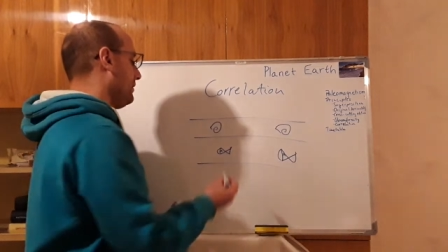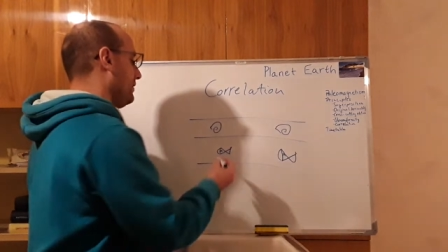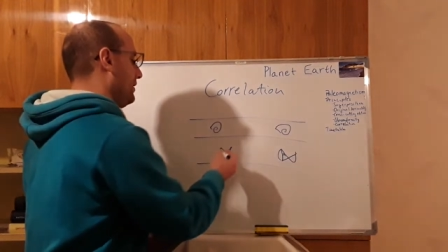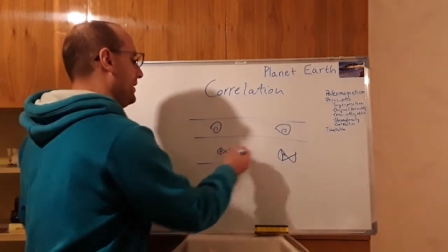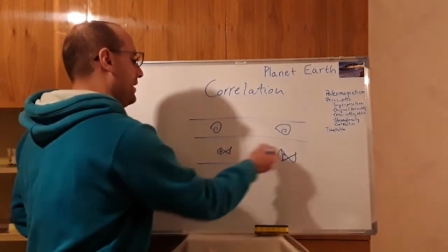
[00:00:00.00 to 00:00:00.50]
the
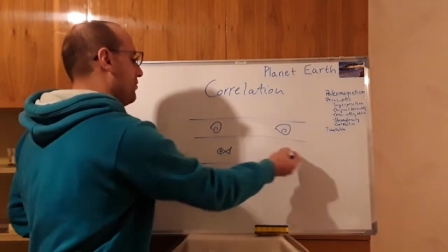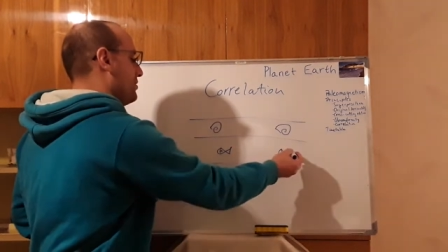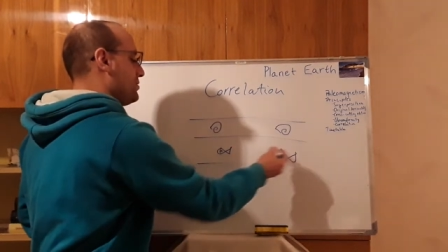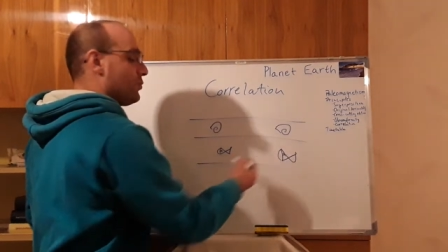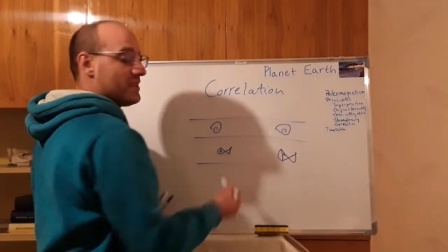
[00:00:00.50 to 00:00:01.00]

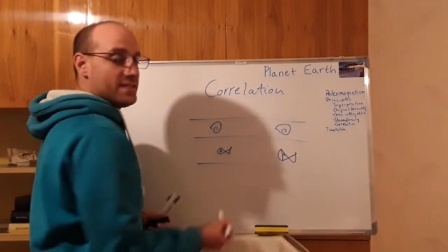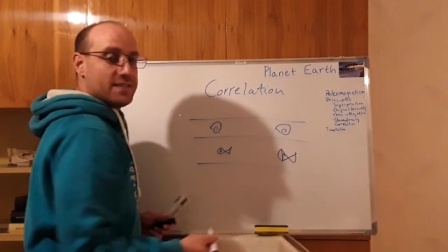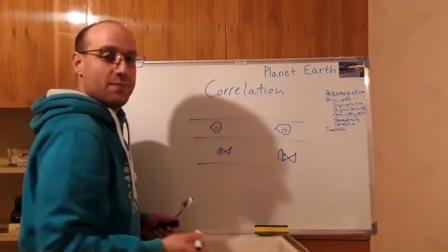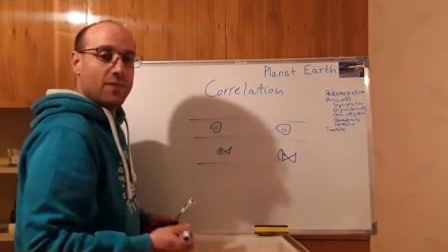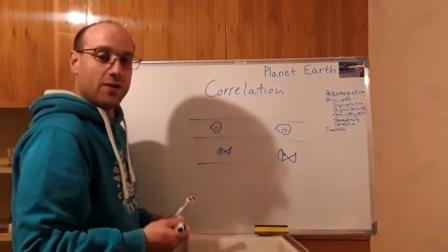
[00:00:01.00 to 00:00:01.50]
layers with
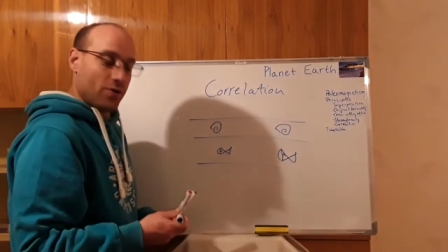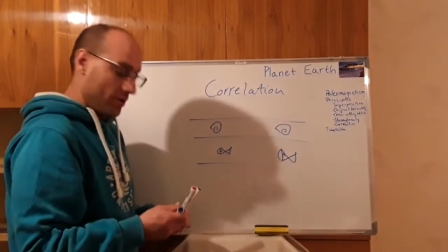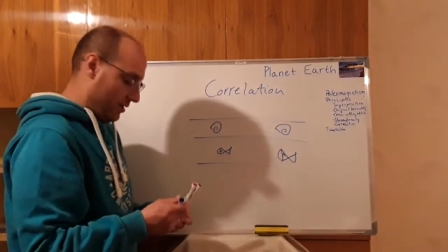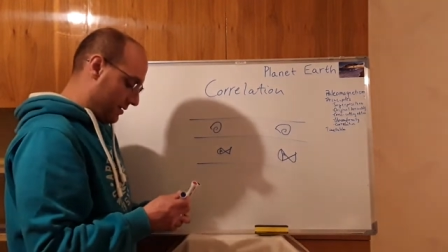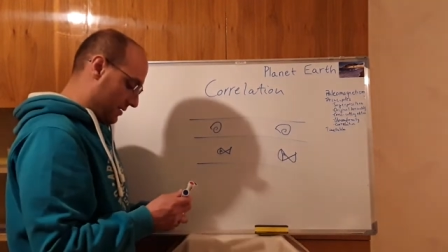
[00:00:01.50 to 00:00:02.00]

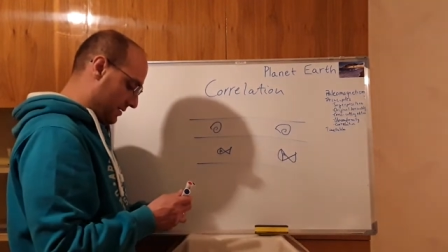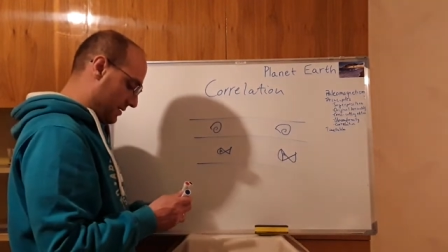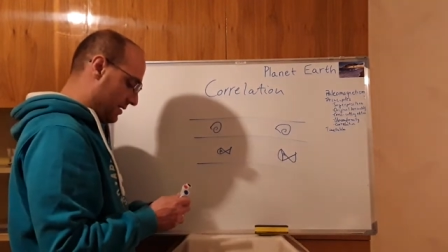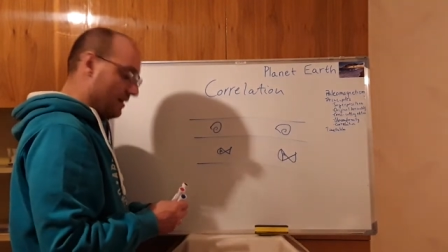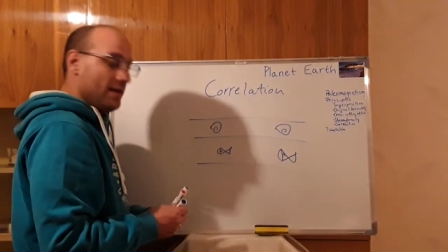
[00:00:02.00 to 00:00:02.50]
similar
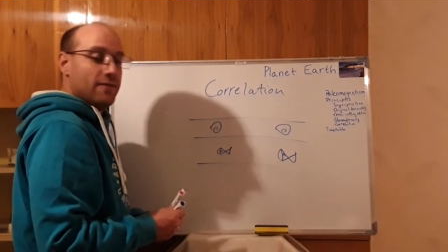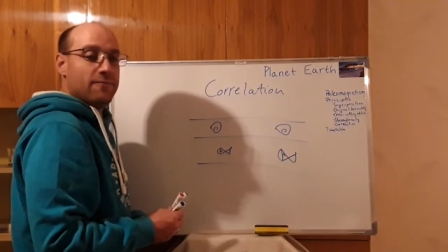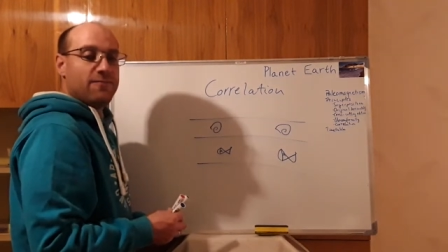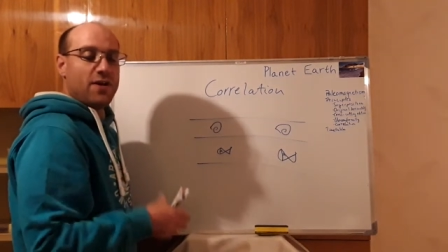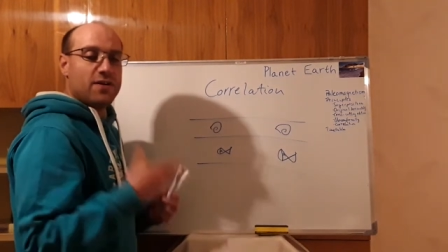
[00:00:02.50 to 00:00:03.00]

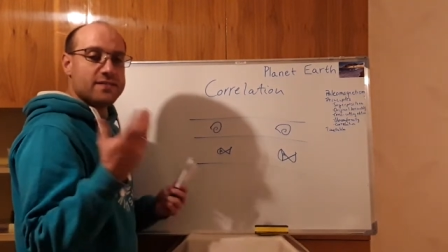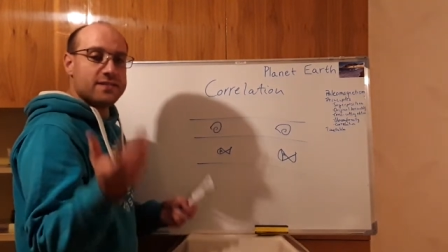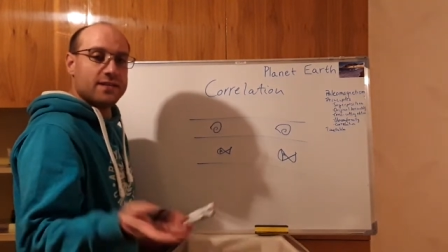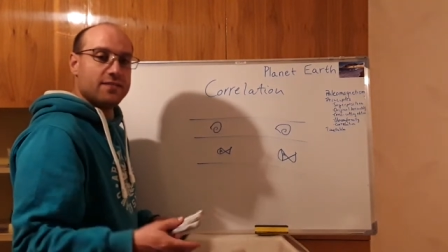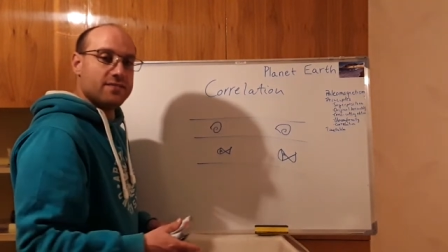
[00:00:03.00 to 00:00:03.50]

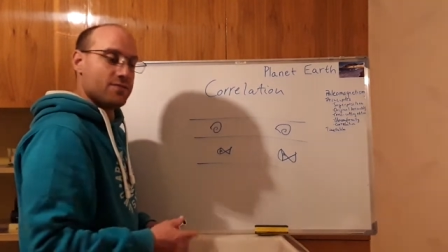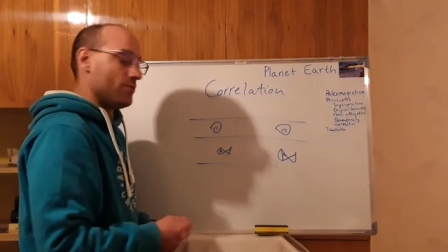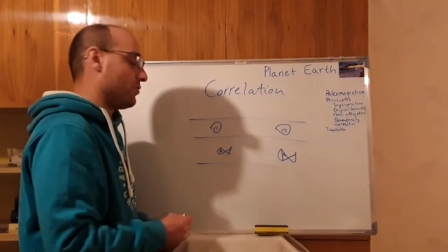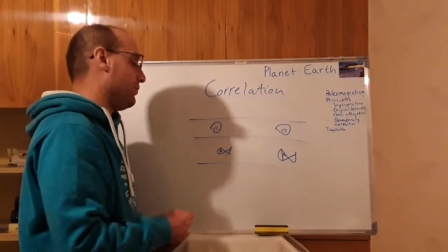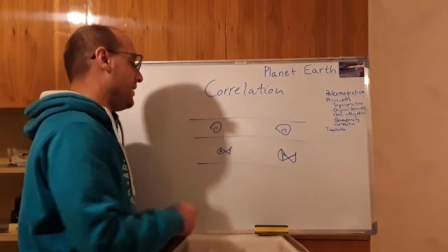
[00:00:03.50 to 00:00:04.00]
fossils or
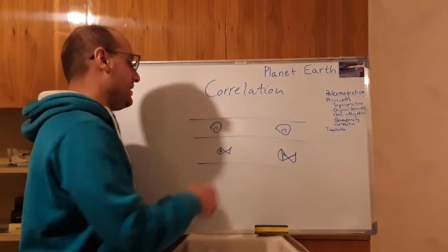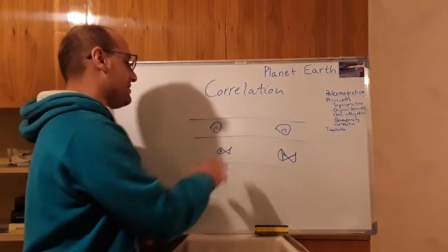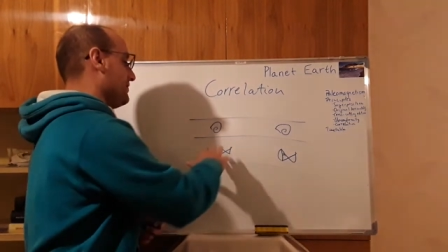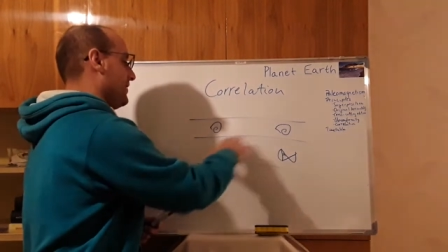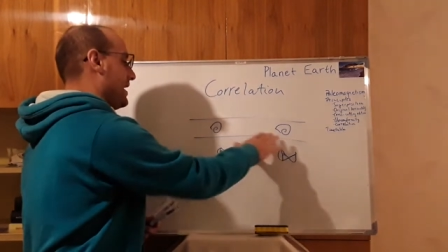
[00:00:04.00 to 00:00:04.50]
remains
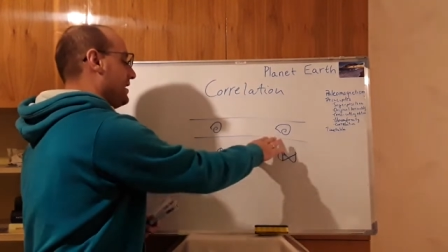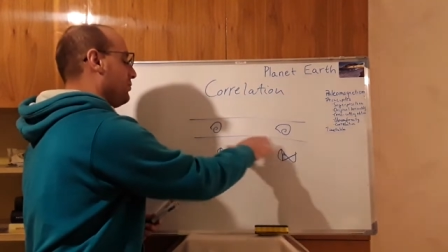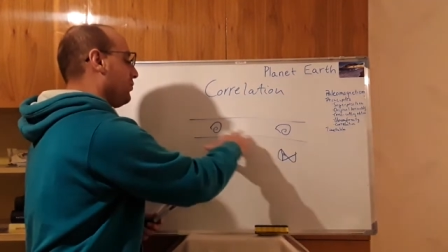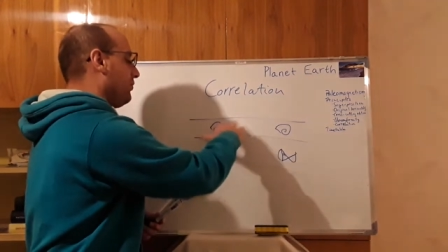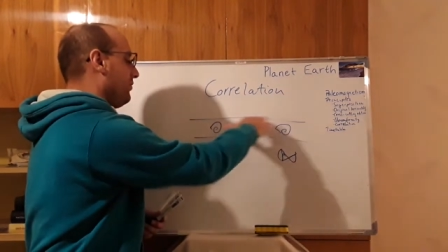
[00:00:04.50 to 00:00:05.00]
of
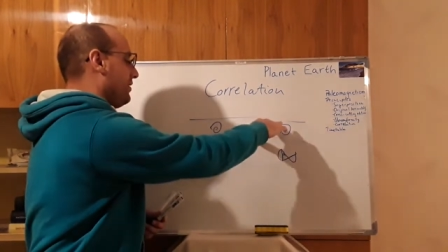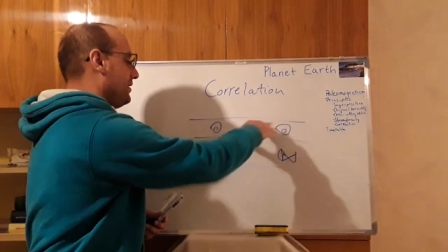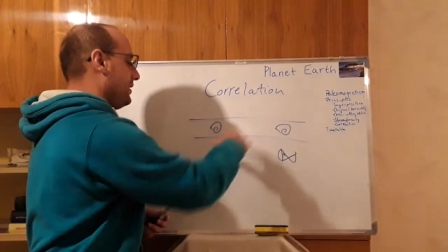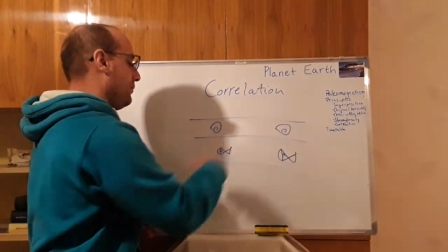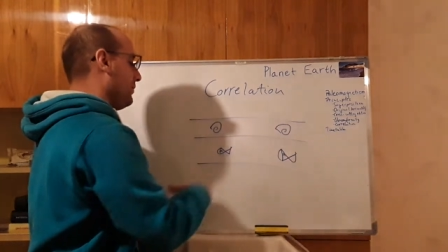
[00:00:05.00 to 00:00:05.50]
animals
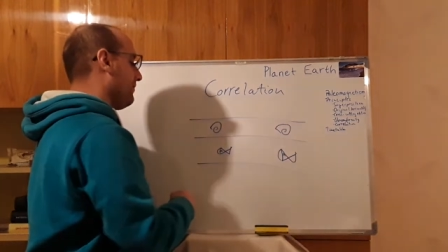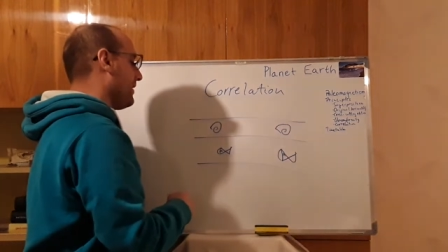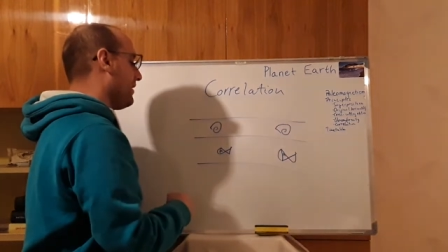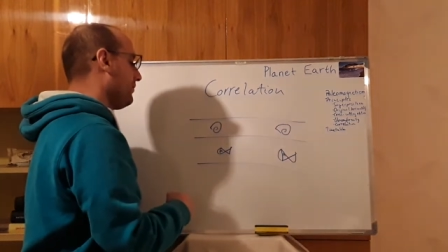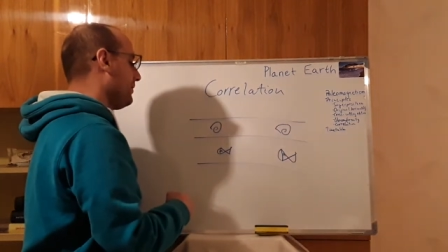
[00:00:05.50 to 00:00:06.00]
that we
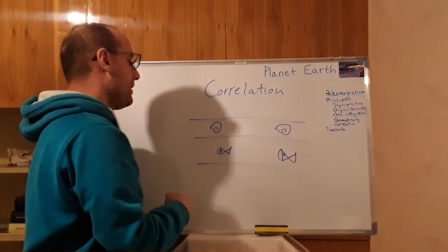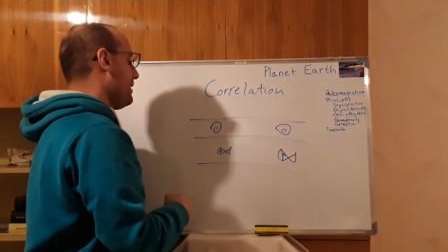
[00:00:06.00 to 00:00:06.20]
found.